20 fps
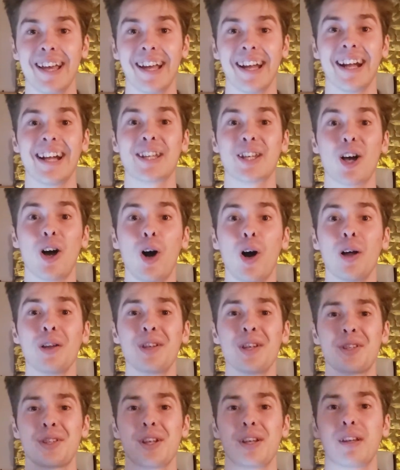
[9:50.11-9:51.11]
it's all
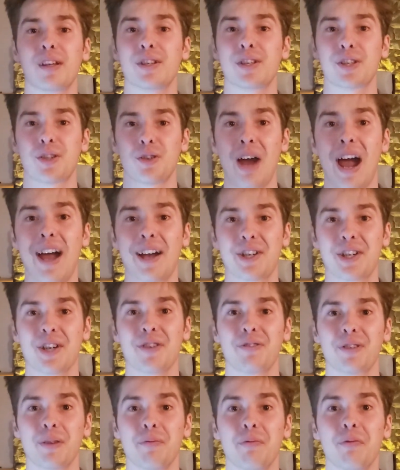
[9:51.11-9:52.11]
just a distraction
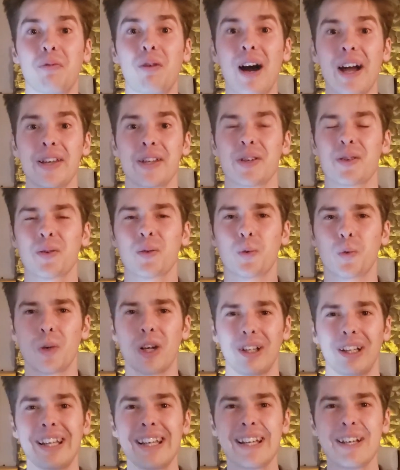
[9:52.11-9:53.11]
from what
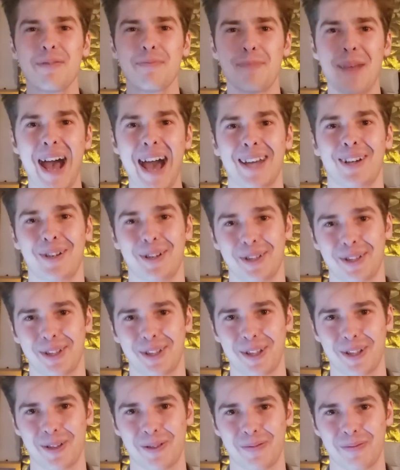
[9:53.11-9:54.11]
really matters.